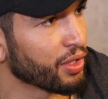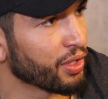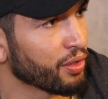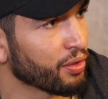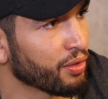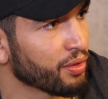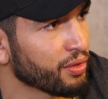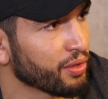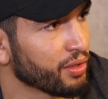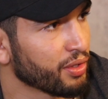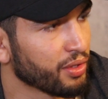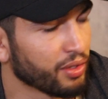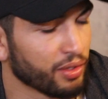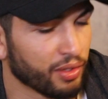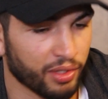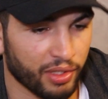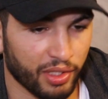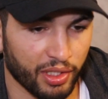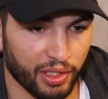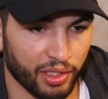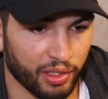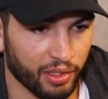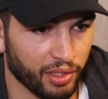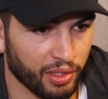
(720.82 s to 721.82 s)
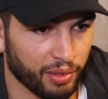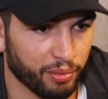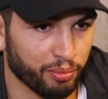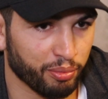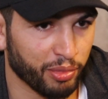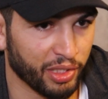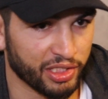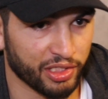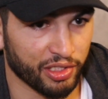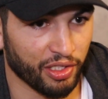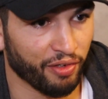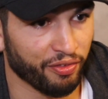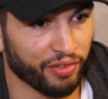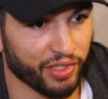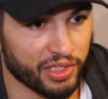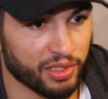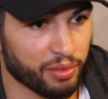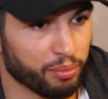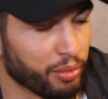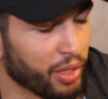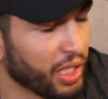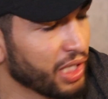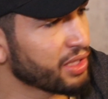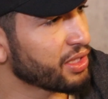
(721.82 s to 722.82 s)
You know, myself as
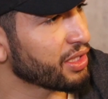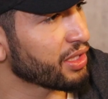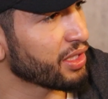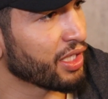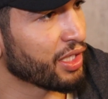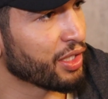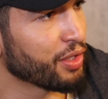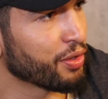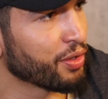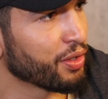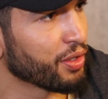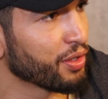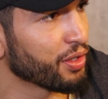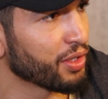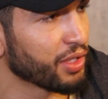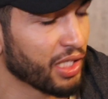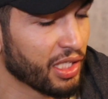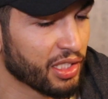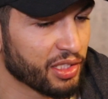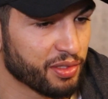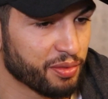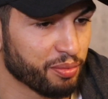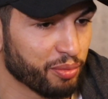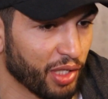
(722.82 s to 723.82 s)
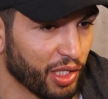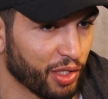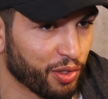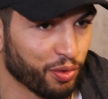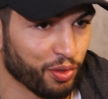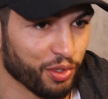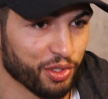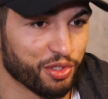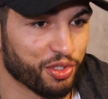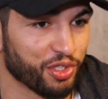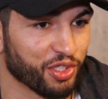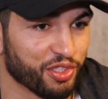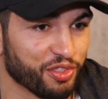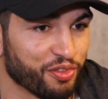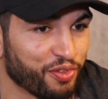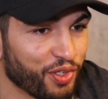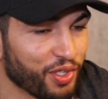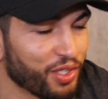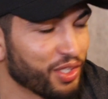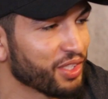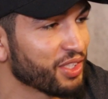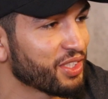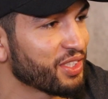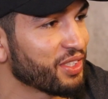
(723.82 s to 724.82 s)
a Mexican, you know, that's my culture's
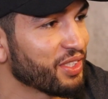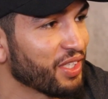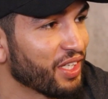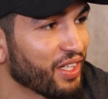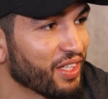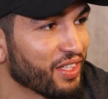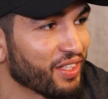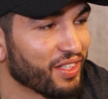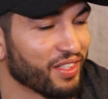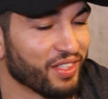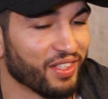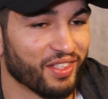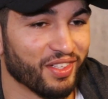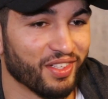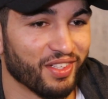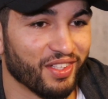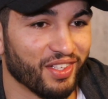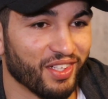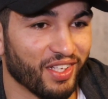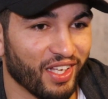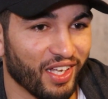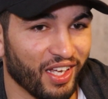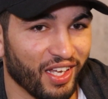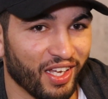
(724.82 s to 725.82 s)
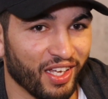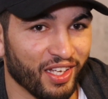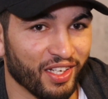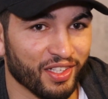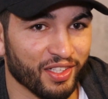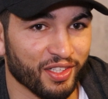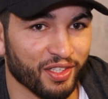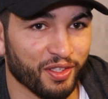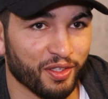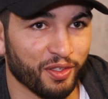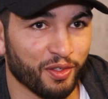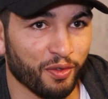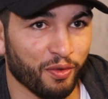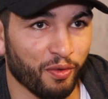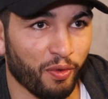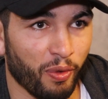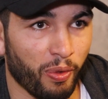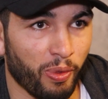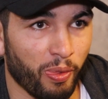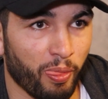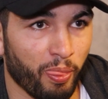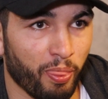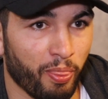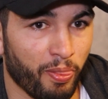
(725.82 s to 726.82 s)
first, and
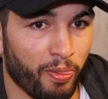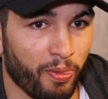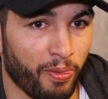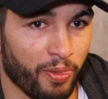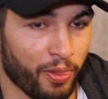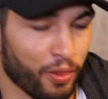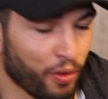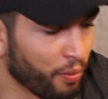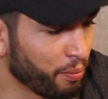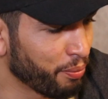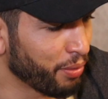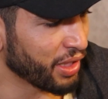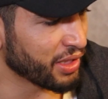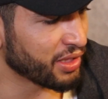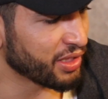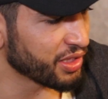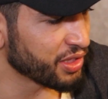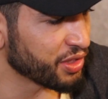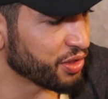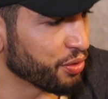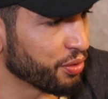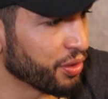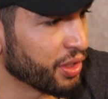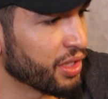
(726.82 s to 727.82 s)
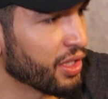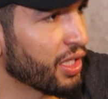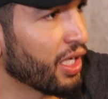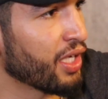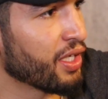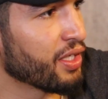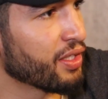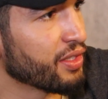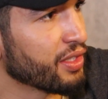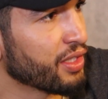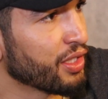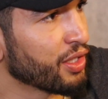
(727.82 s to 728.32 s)
Combate is doing that.